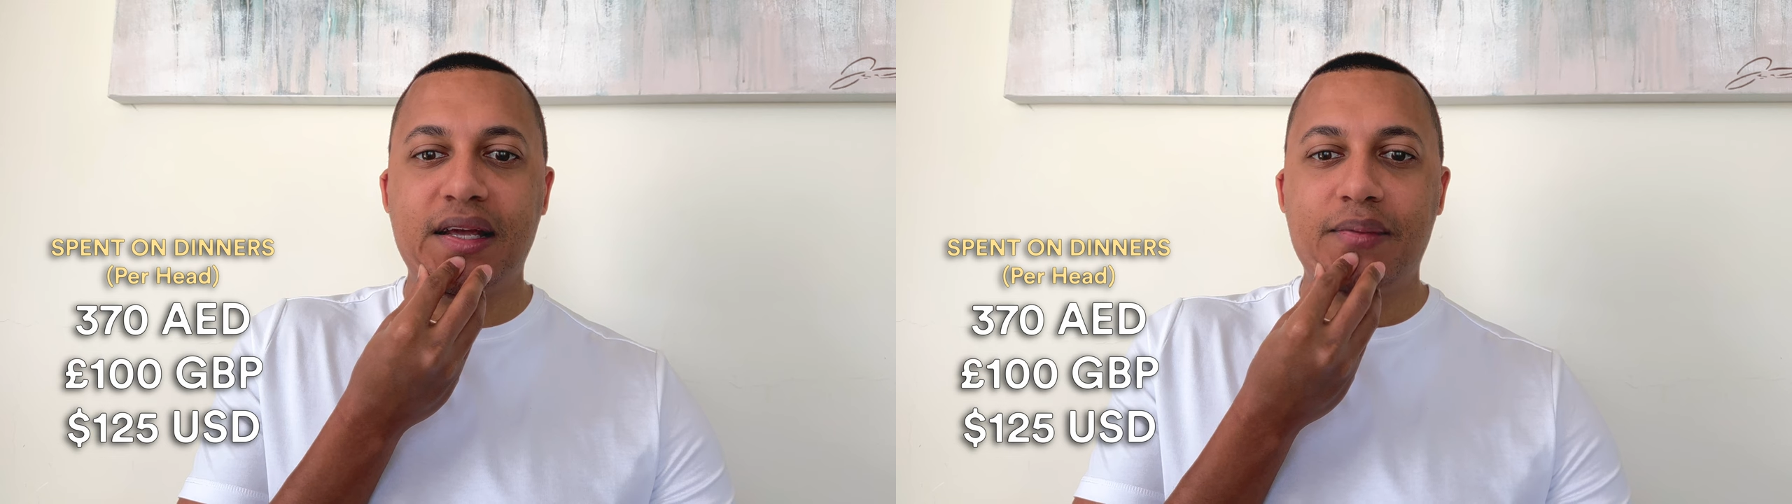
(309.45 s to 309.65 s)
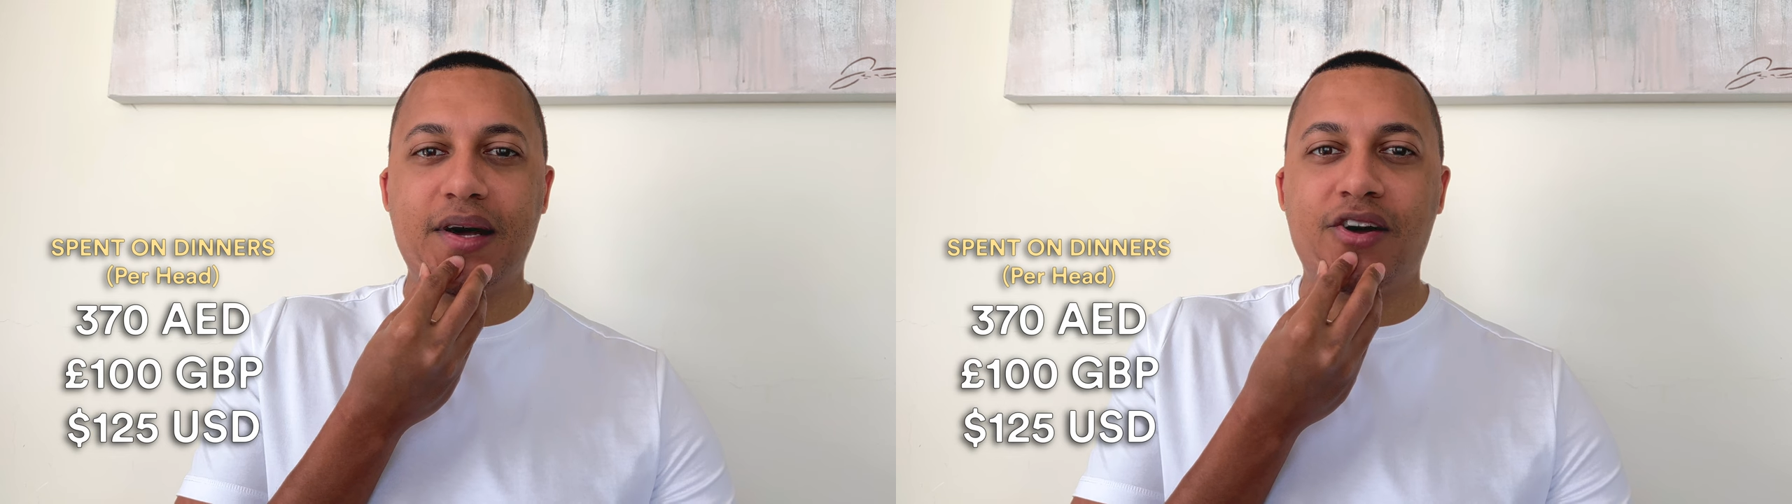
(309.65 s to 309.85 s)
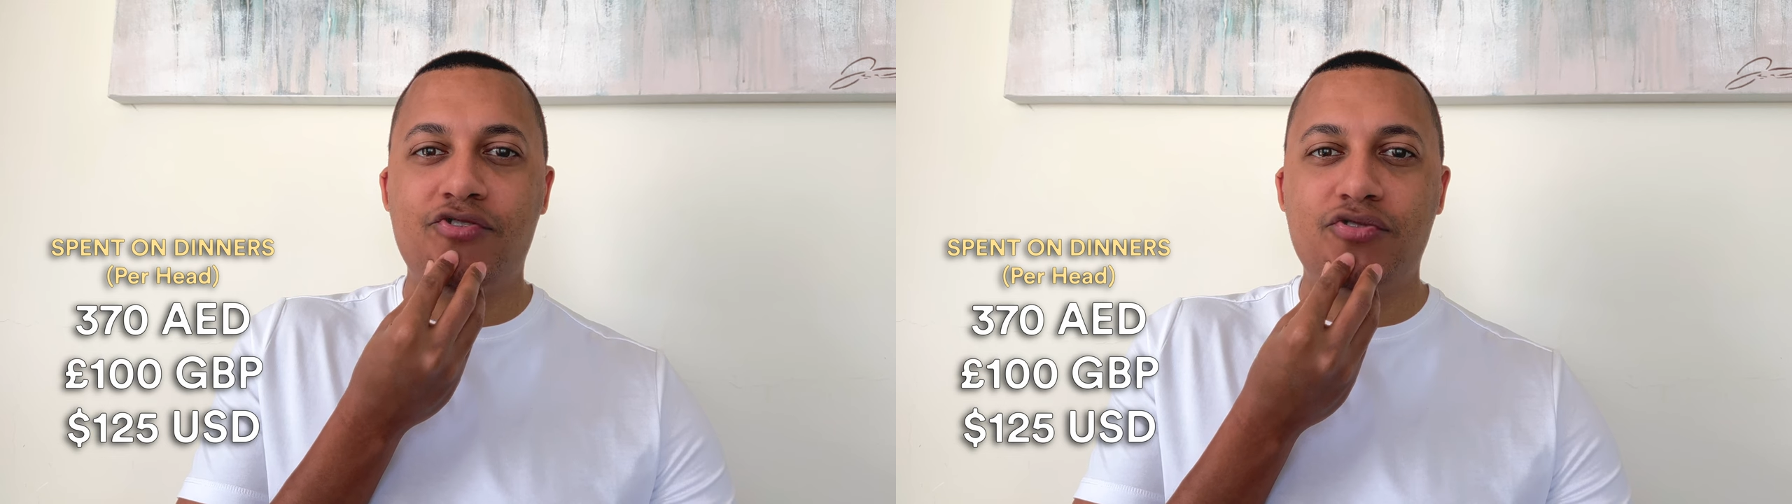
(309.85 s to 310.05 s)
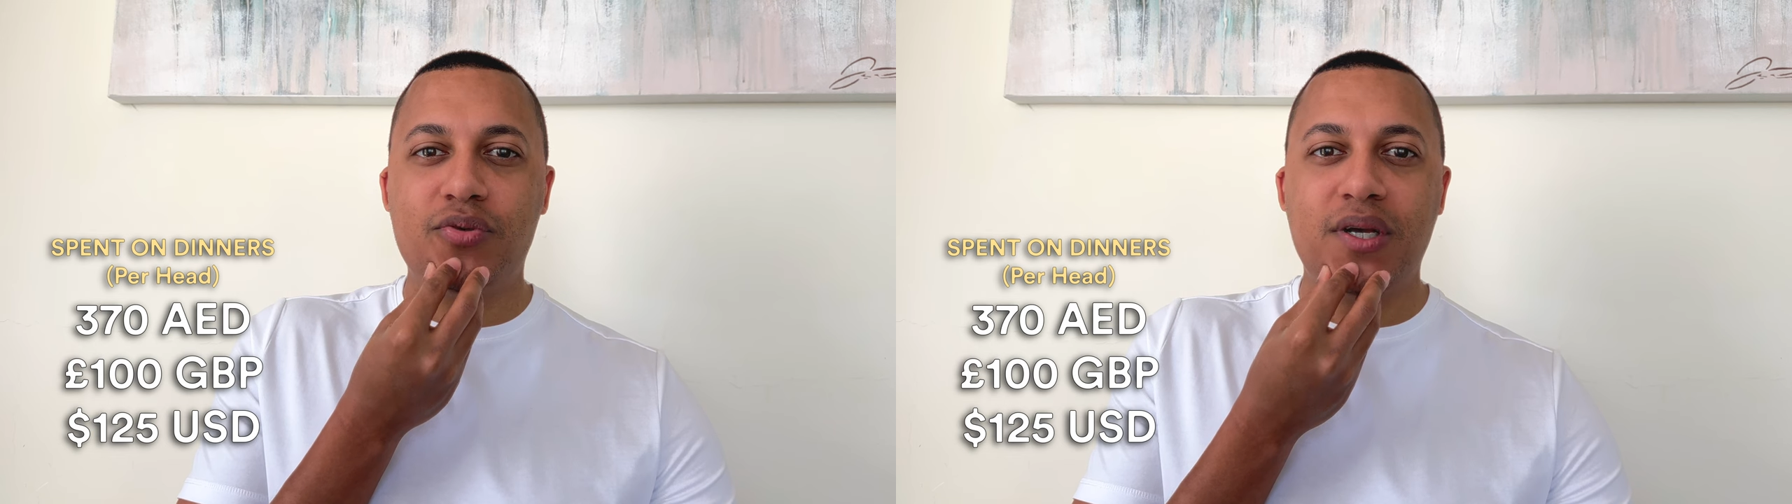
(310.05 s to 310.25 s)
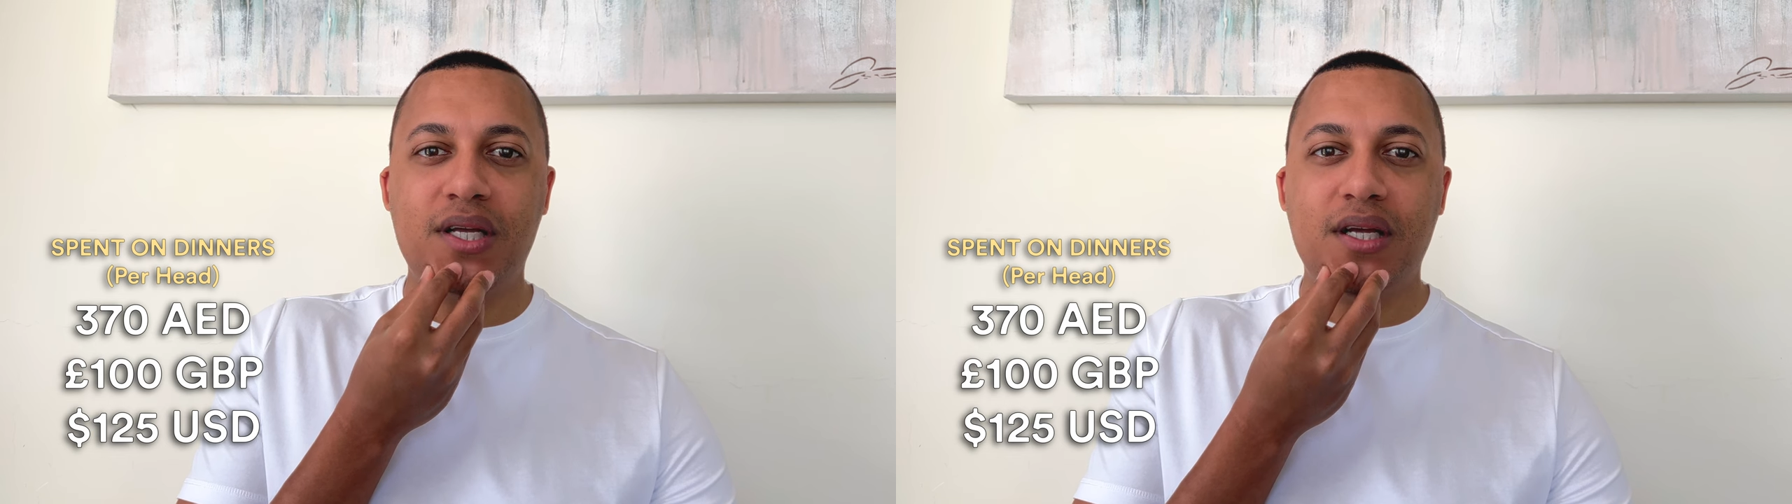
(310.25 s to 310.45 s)
about
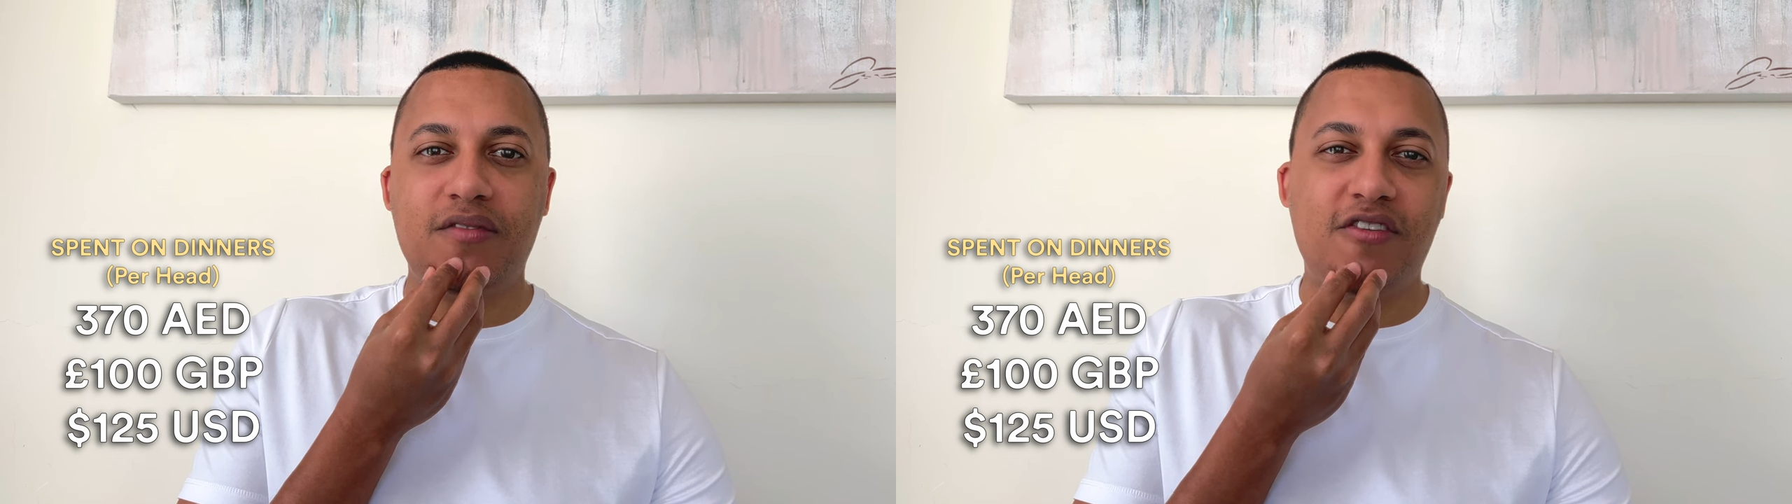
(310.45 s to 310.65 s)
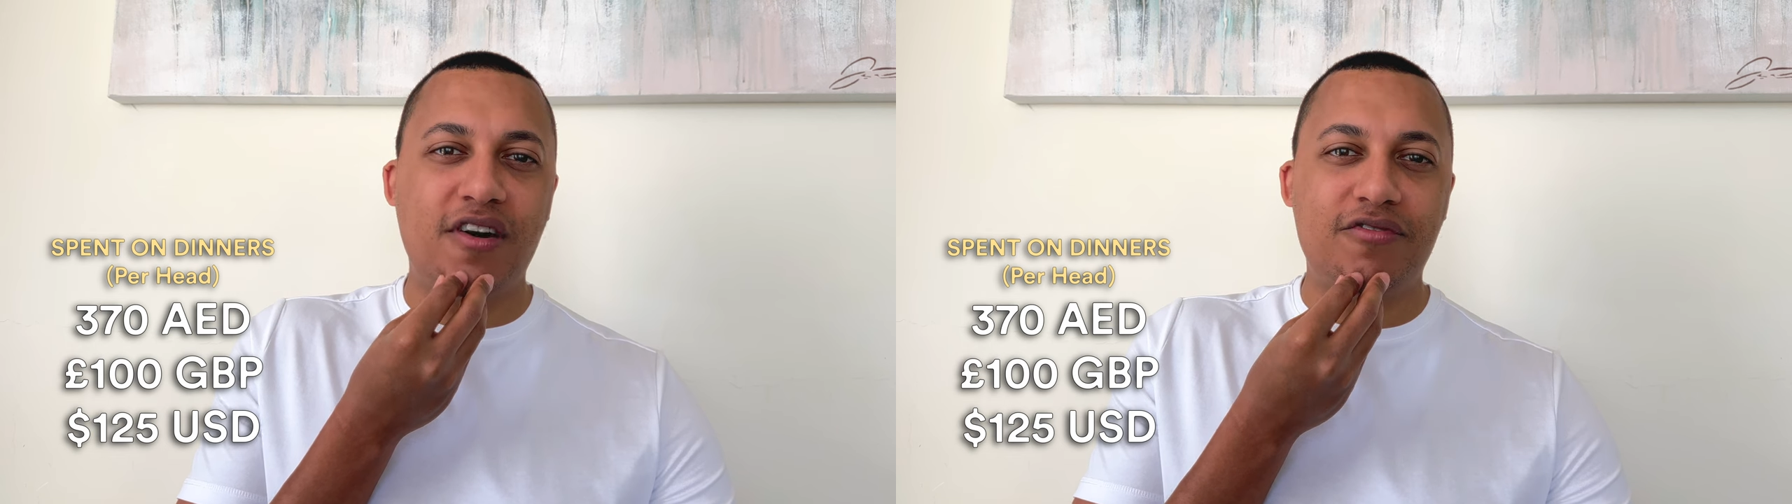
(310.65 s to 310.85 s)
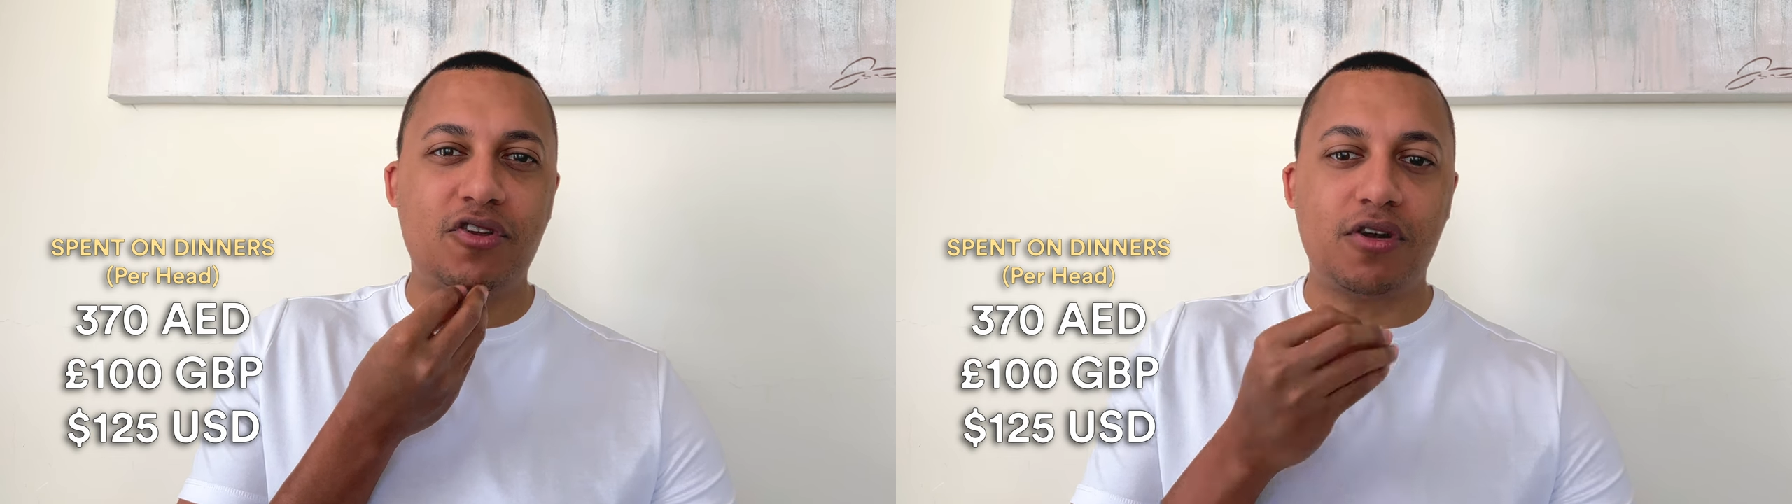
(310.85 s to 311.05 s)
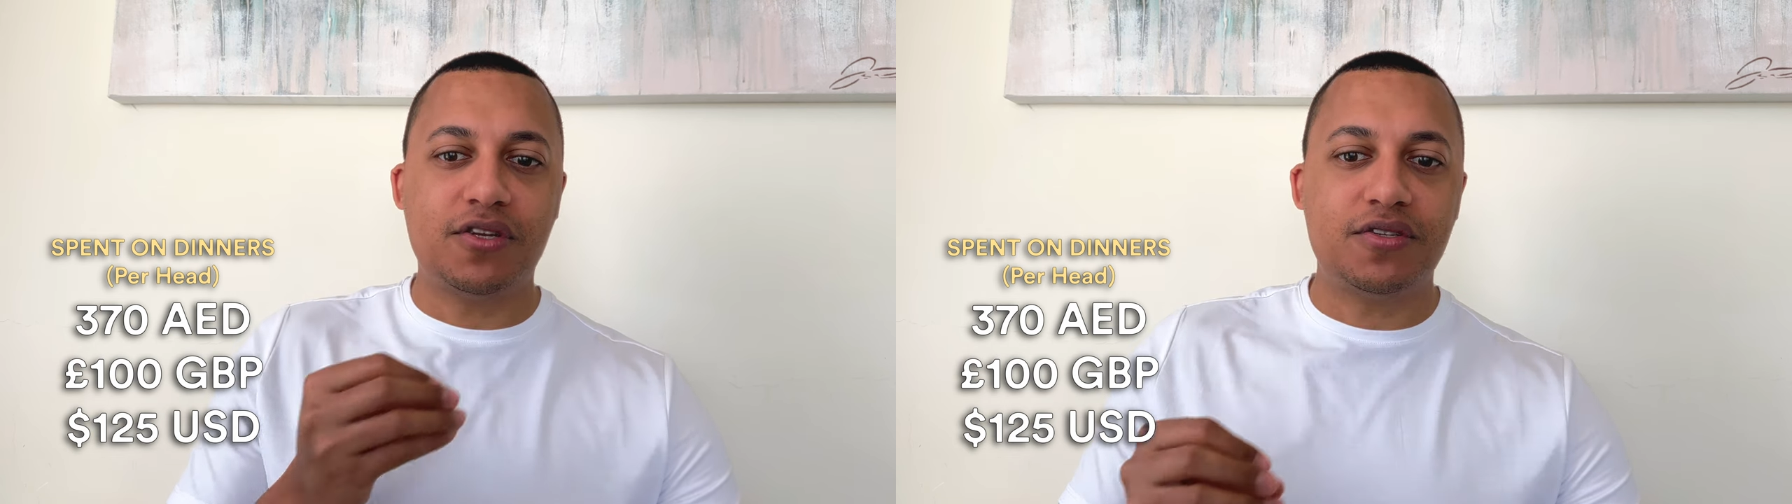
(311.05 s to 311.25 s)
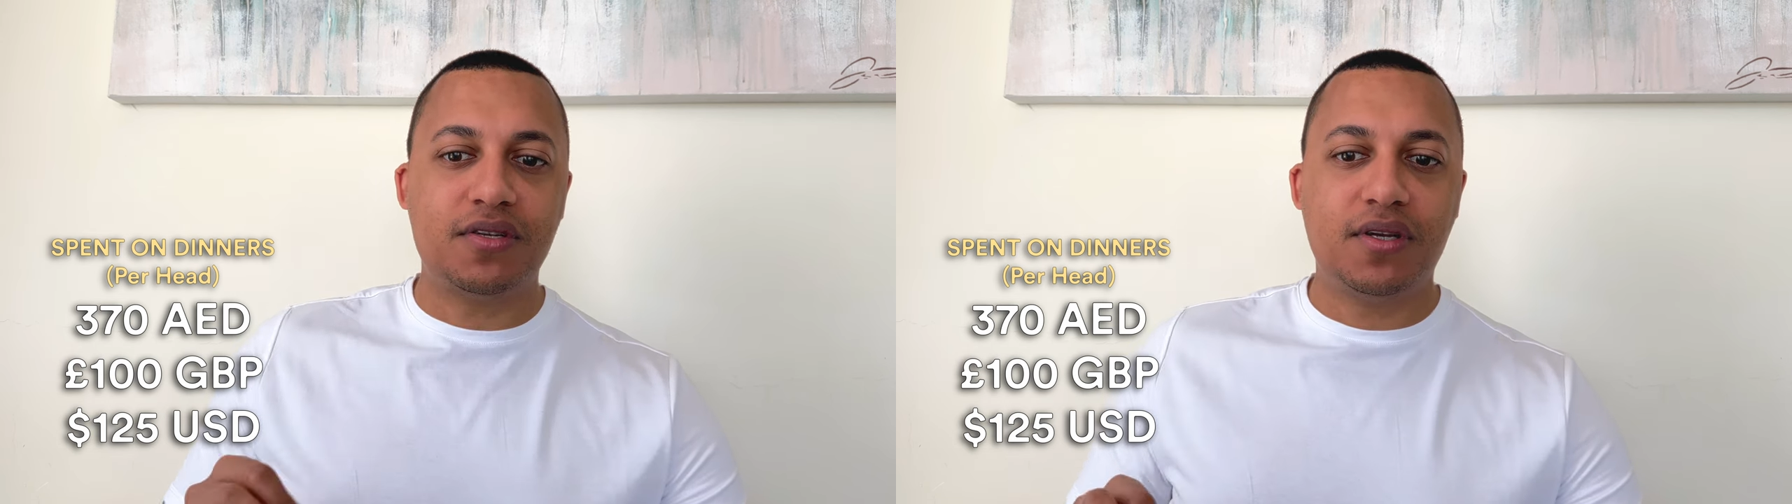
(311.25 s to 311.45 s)

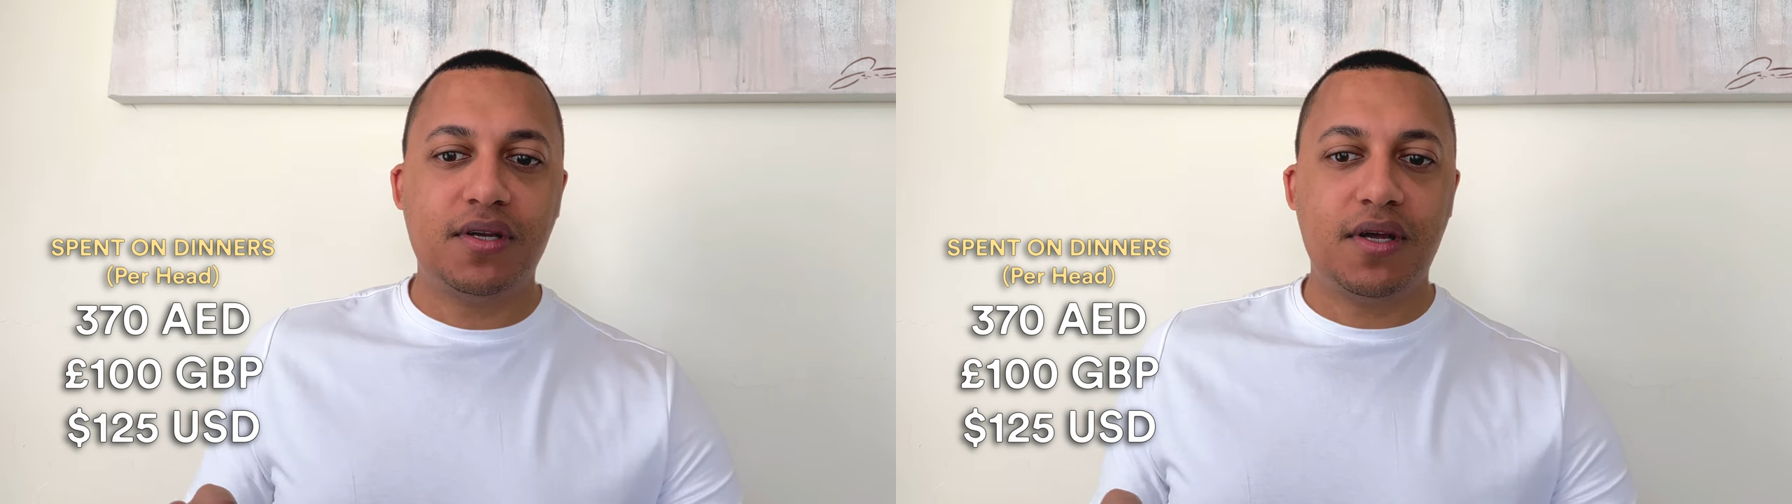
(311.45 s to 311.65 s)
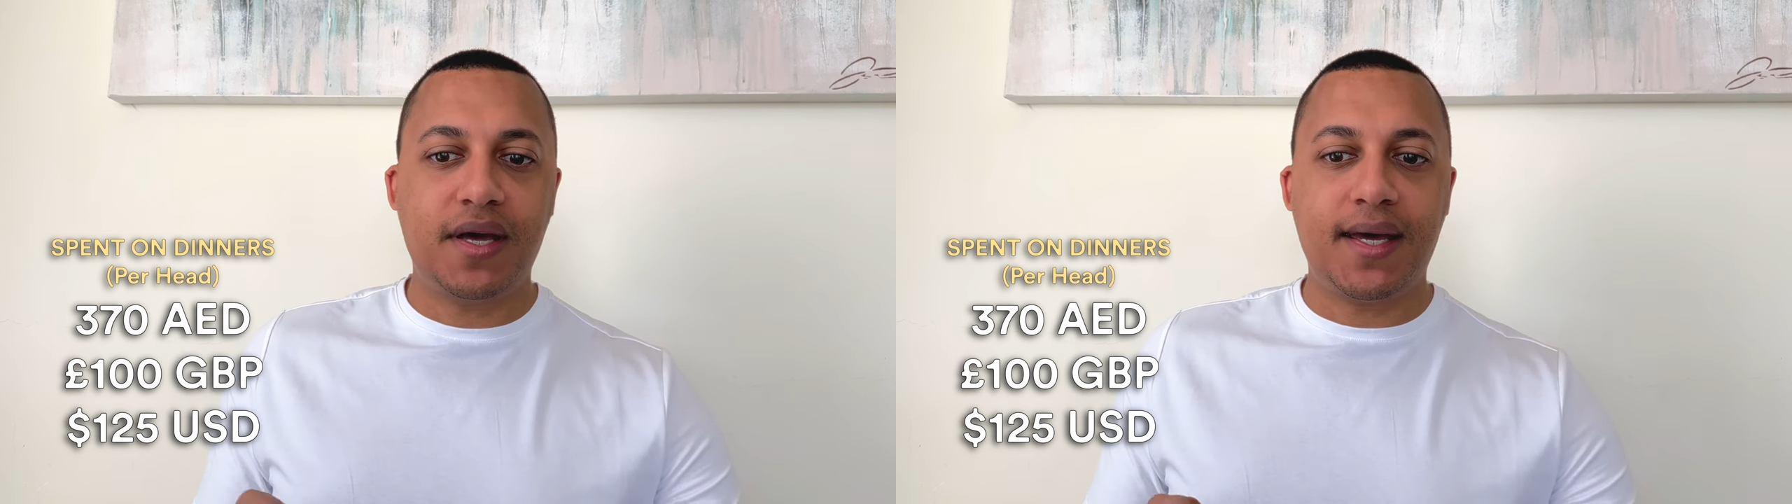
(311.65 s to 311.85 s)
$125